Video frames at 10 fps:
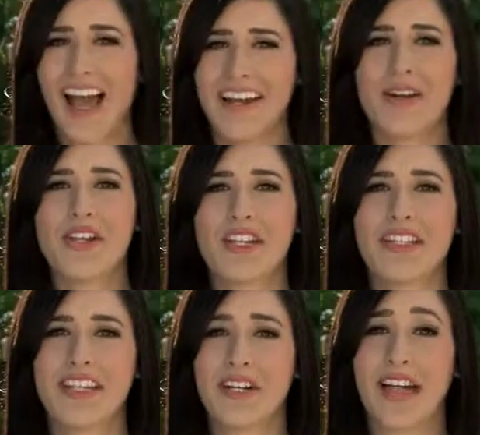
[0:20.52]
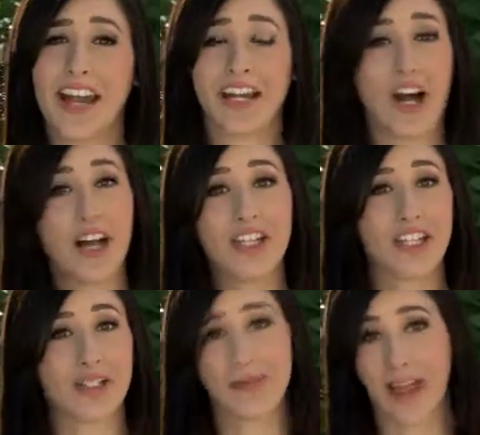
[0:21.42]
I know you shouldn't see your
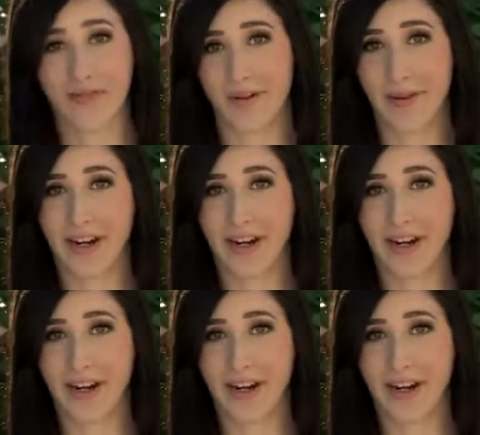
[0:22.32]
gynecologist when you have your